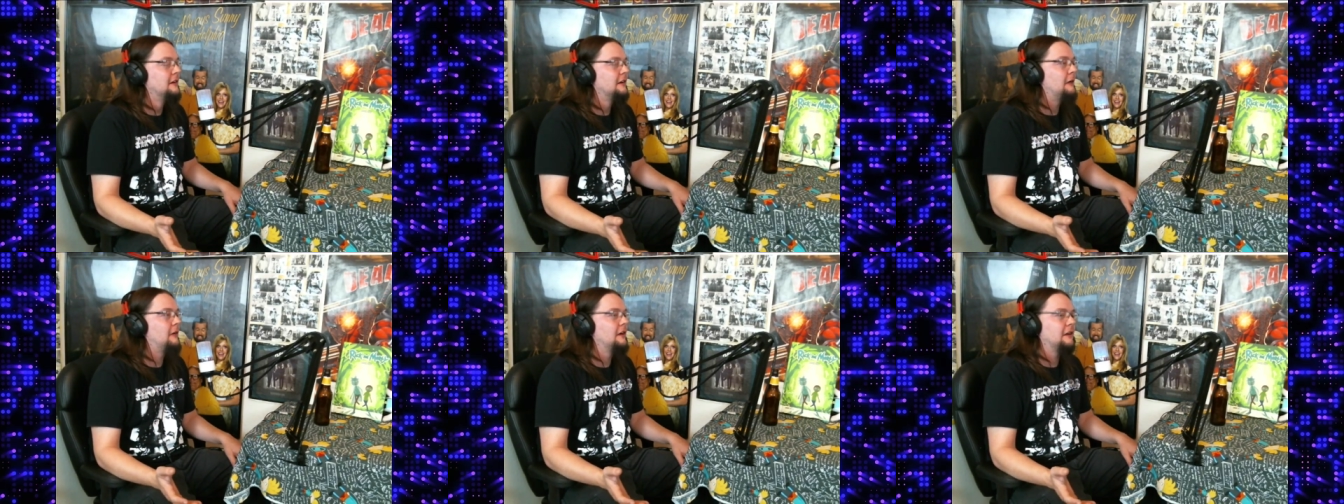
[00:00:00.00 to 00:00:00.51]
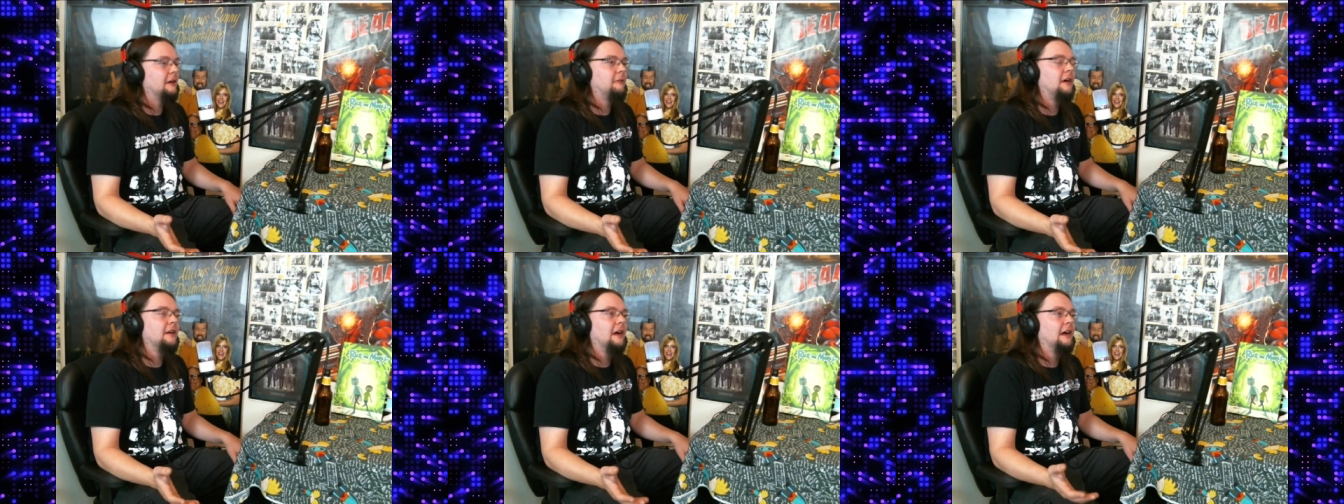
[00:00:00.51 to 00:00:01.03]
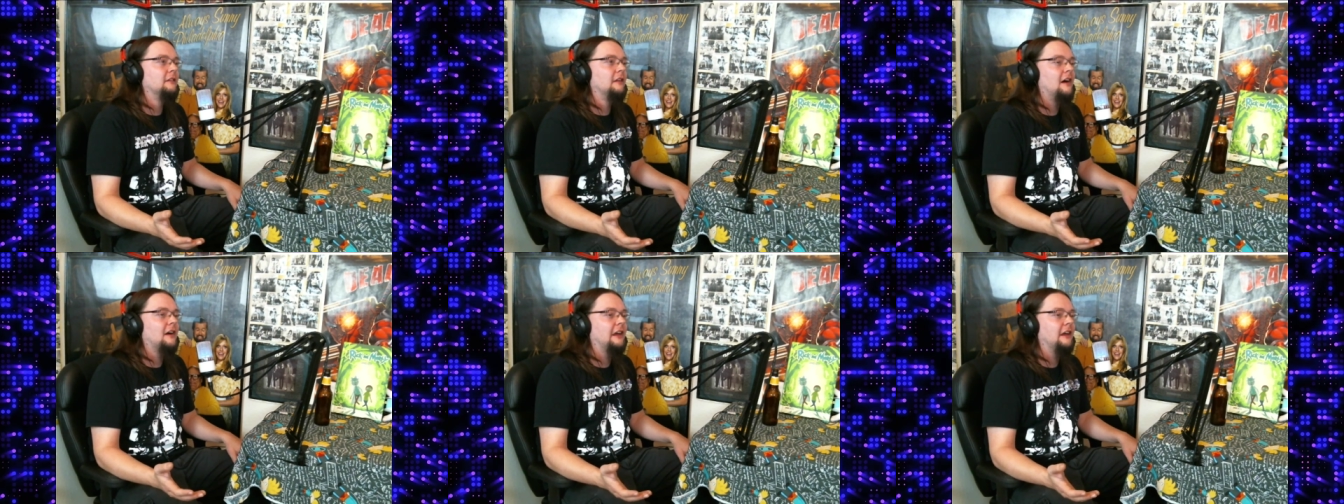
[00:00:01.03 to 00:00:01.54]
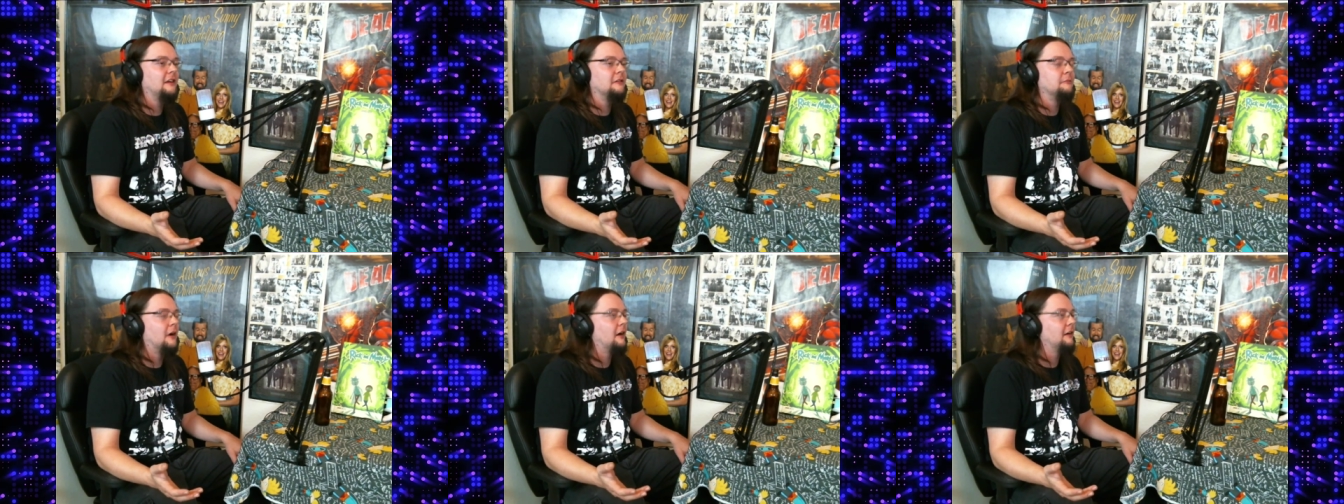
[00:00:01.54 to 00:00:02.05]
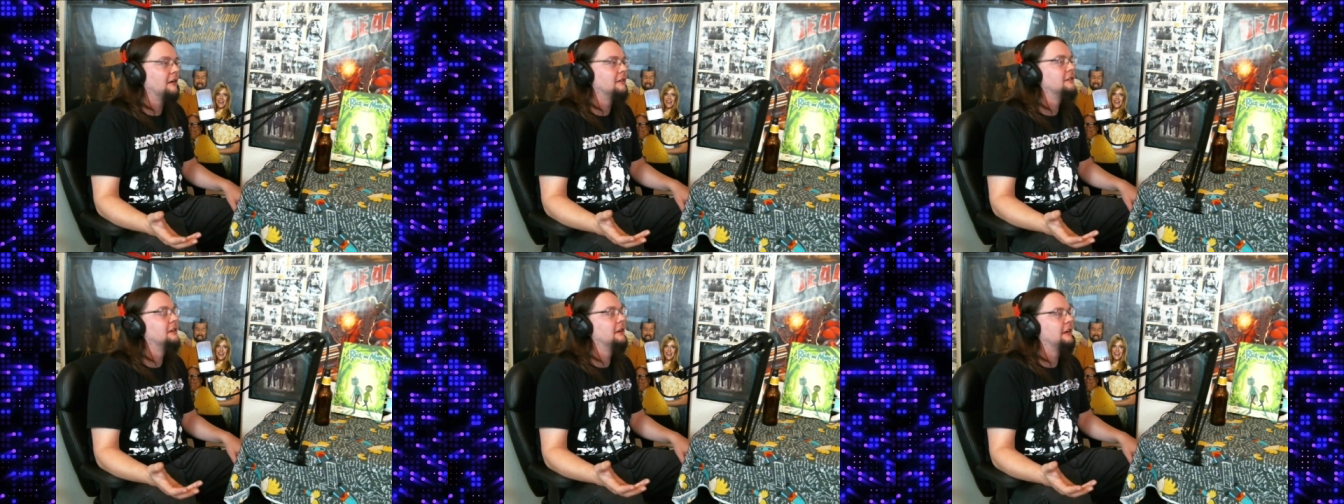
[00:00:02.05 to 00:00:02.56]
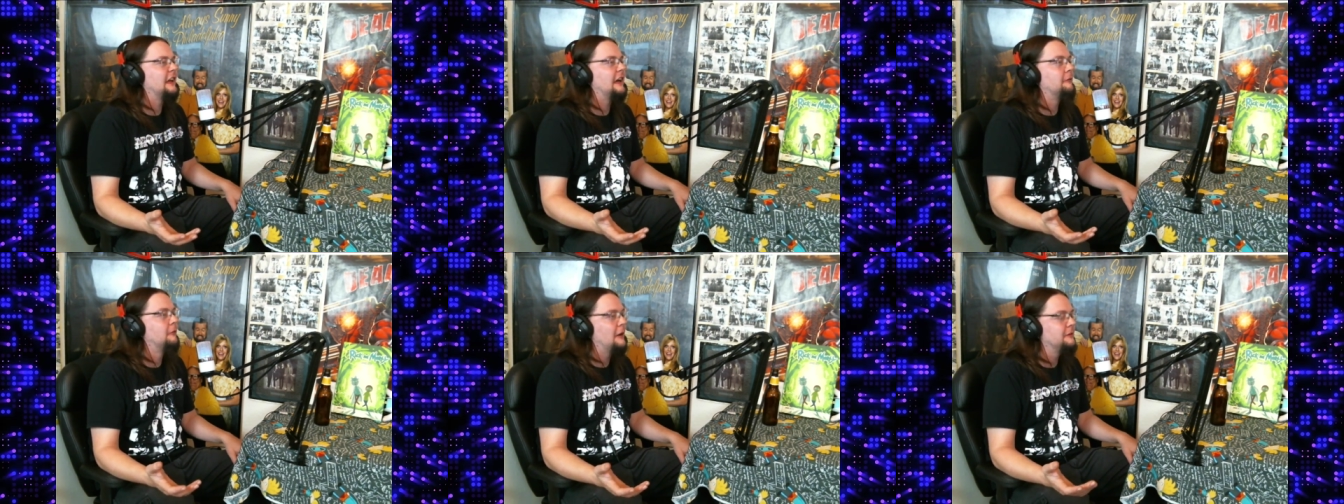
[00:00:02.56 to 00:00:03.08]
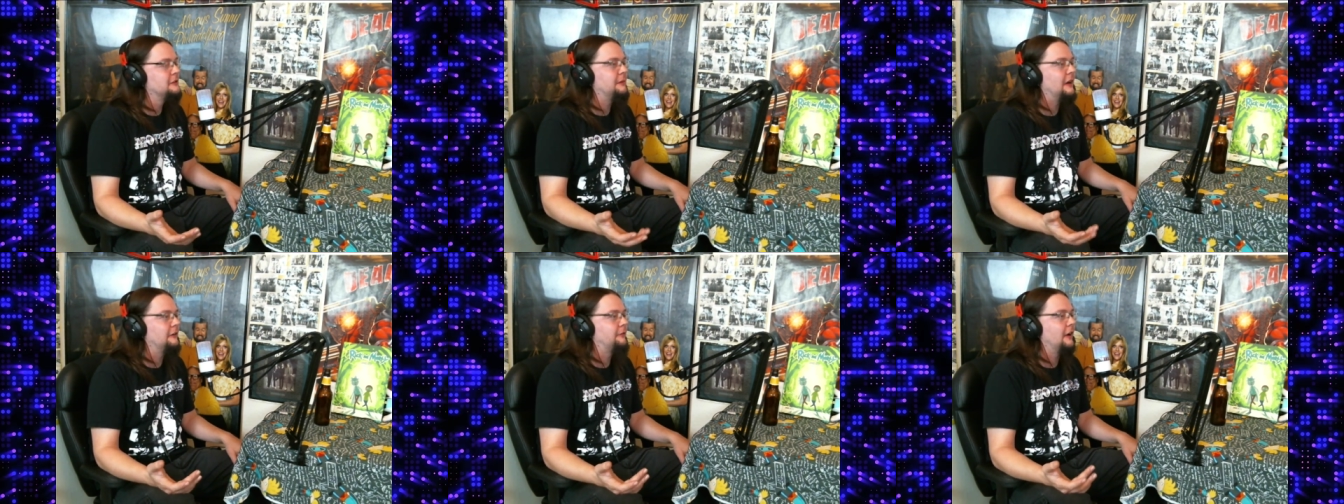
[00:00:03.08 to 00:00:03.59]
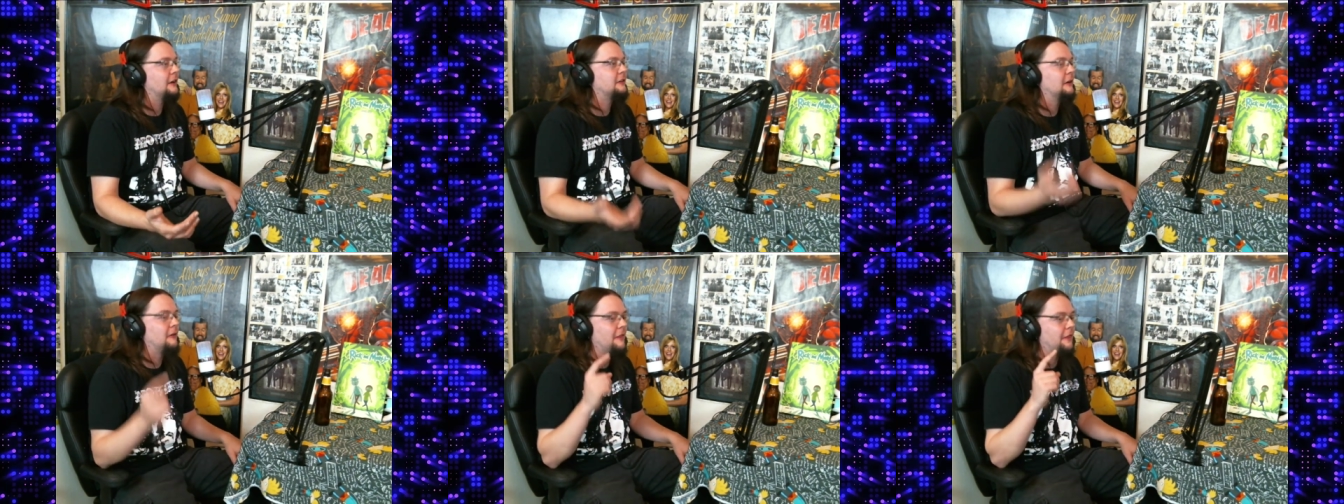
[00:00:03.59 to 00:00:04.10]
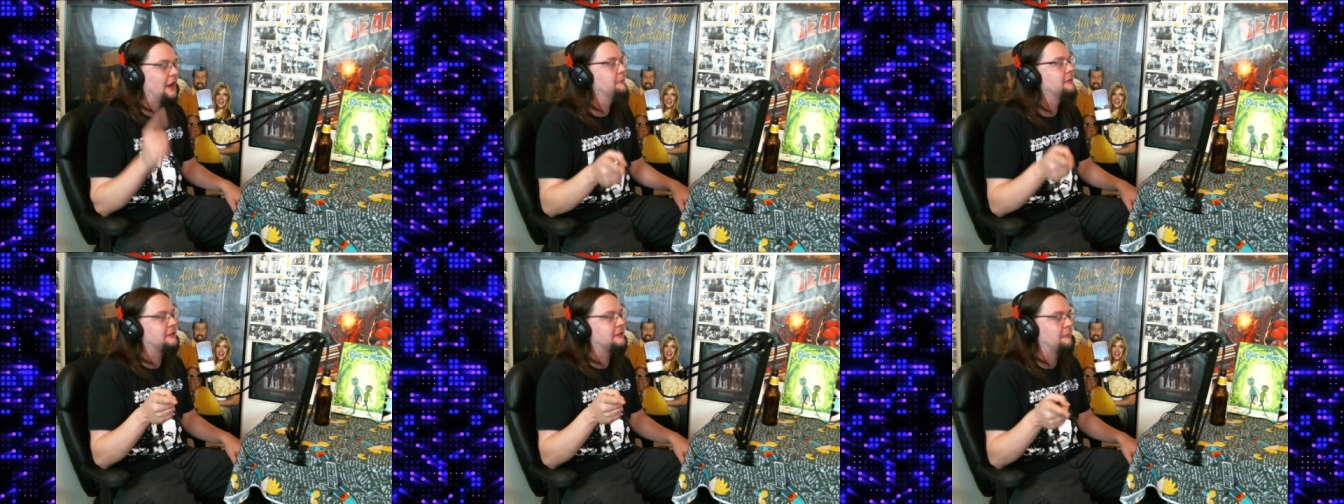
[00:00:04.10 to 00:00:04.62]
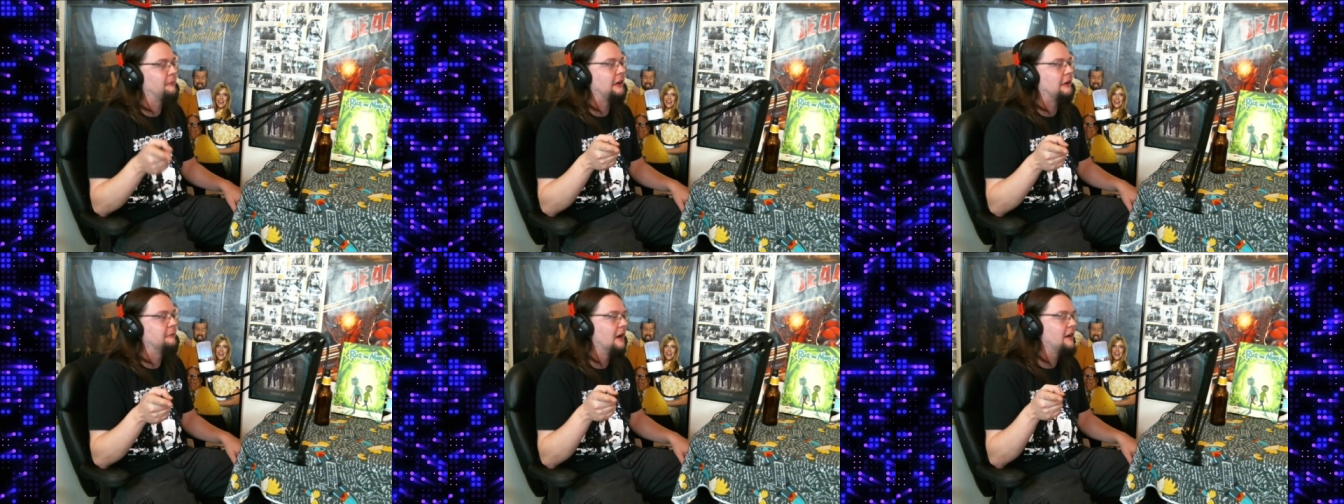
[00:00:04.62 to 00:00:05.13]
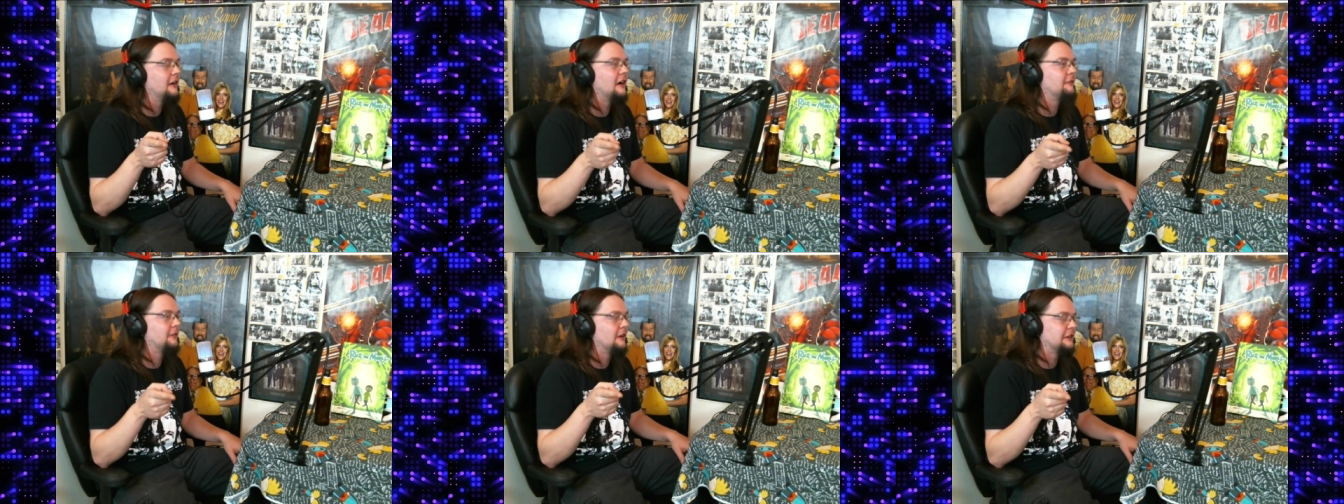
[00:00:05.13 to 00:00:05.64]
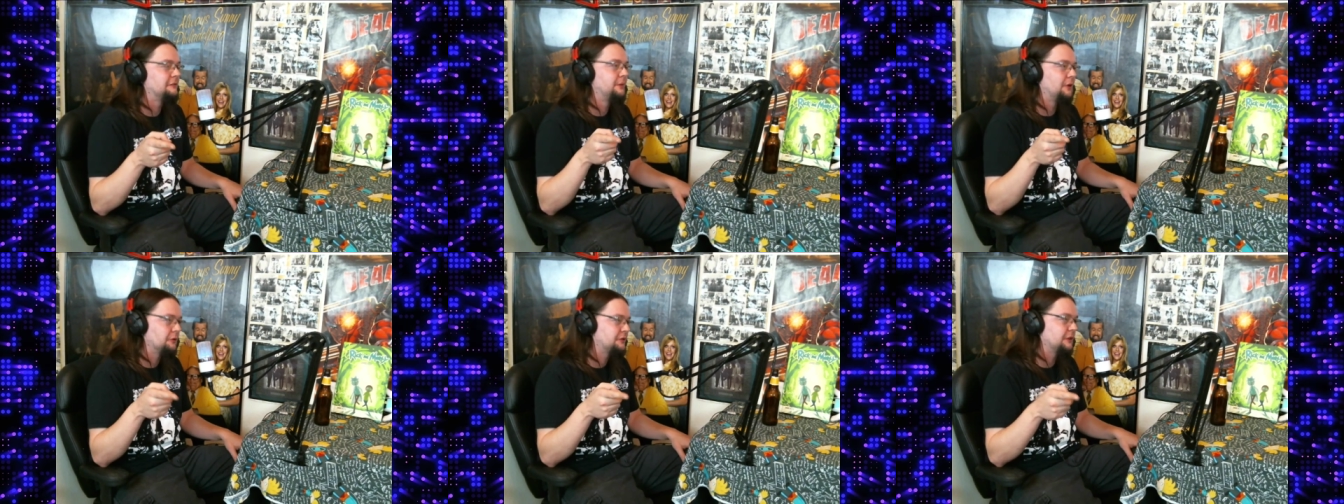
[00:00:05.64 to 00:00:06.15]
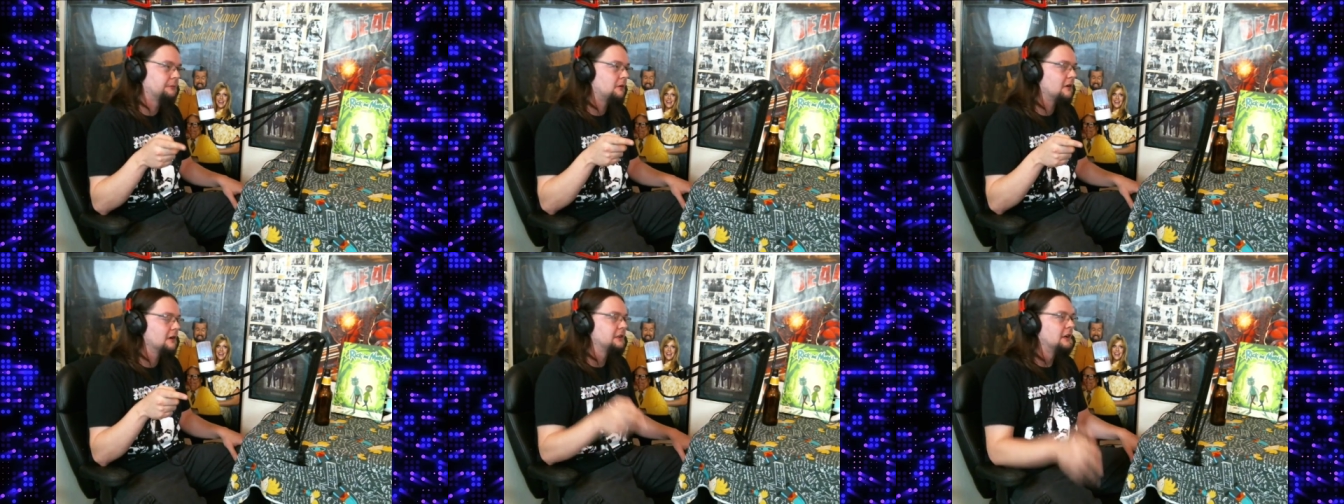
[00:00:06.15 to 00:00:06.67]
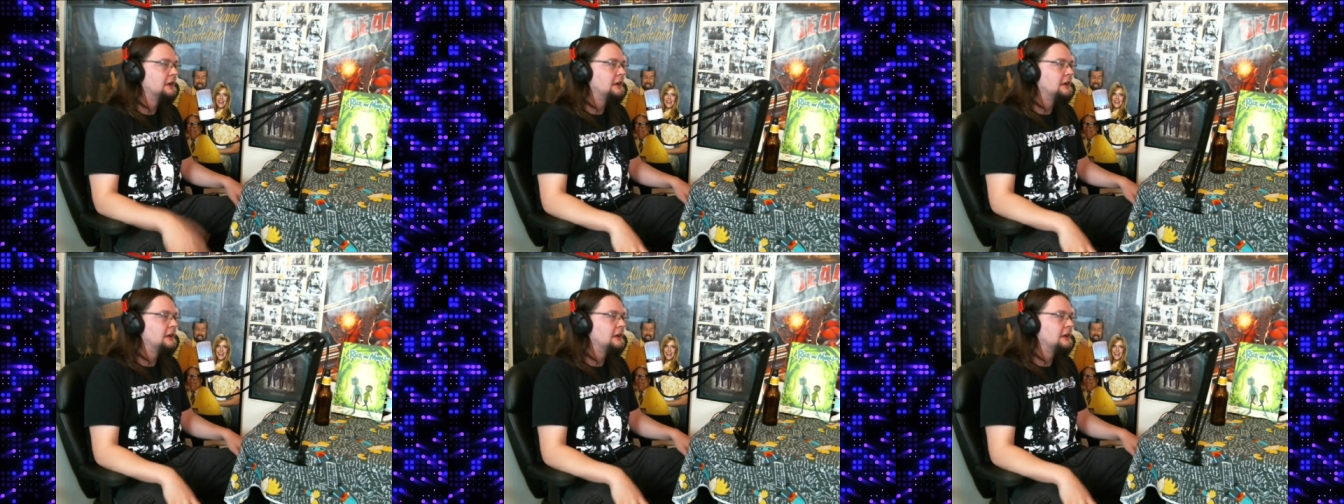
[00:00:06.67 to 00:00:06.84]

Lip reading: I want Lockheed and Martin, that weapons manufacturer, I want them to stop making money off of all these bullshit wars.